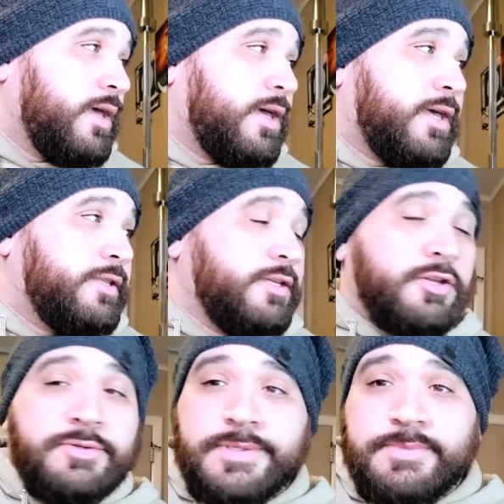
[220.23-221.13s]
And you
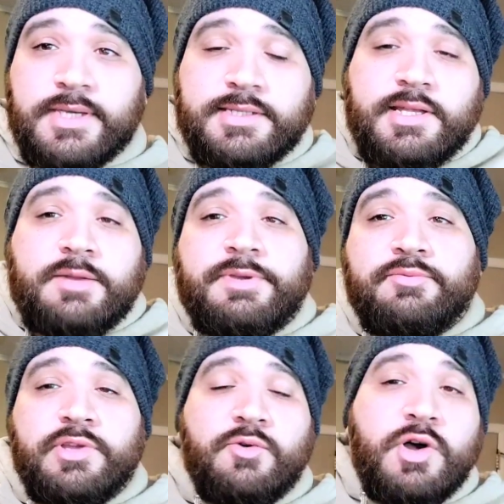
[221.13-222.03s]
know, sometimes a lot of people
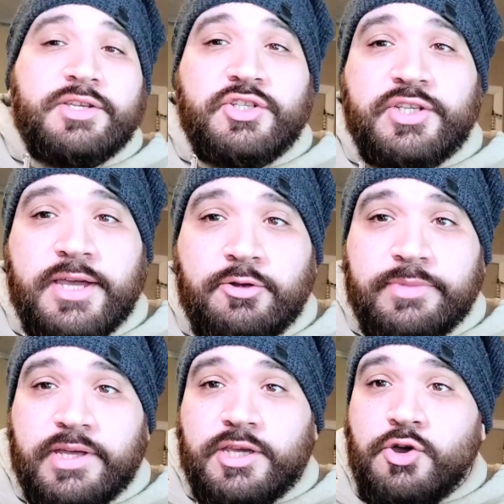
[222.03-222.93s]
like watch this channel and be
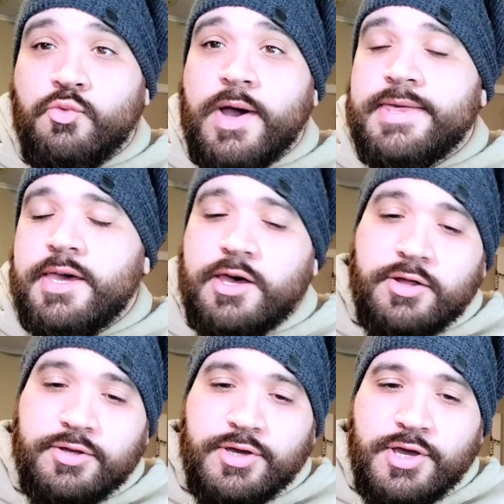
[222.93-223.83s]
like, "Yo, why the
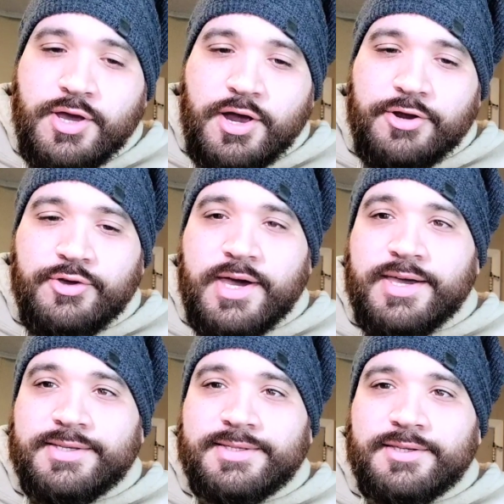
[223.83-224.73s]
hell are you
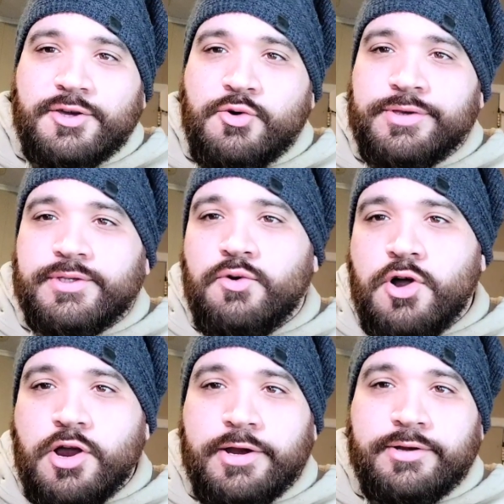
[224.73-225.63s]
guys going so
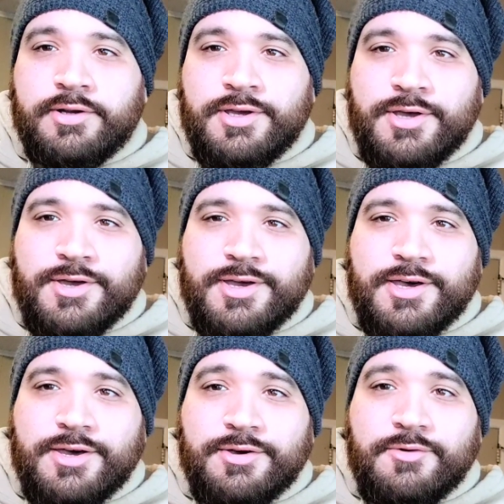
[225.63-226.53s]
hard
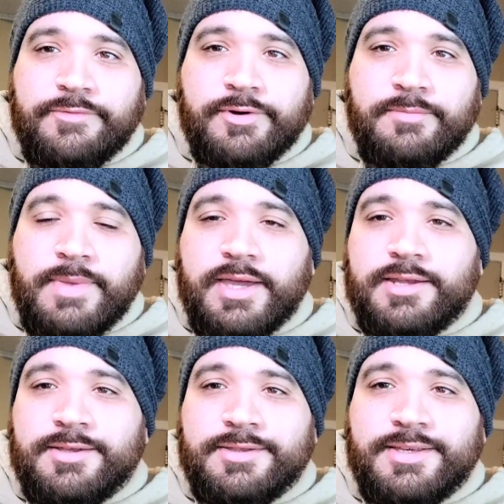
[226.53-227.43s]
uh, over
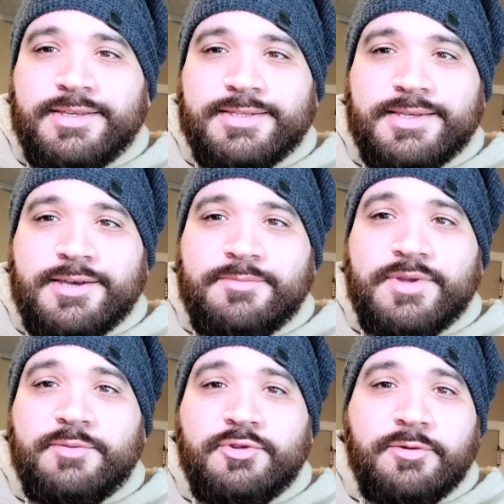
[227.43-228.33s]
mining these uh,
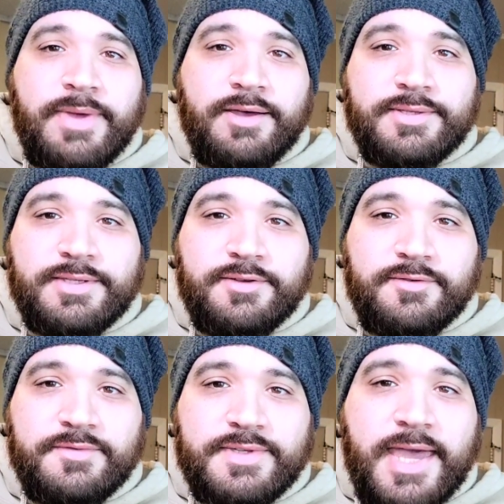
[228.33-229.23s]
minimal amounts
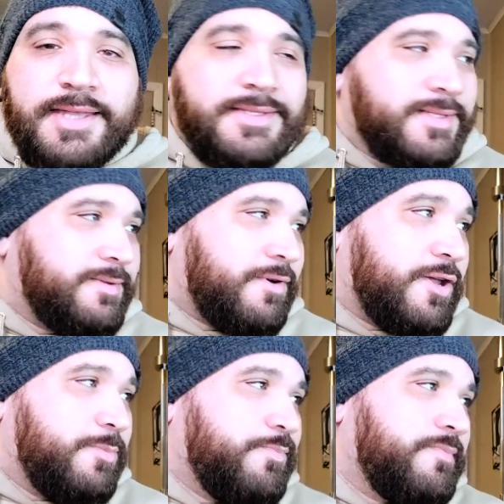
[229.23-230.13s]
of Sats?" Right?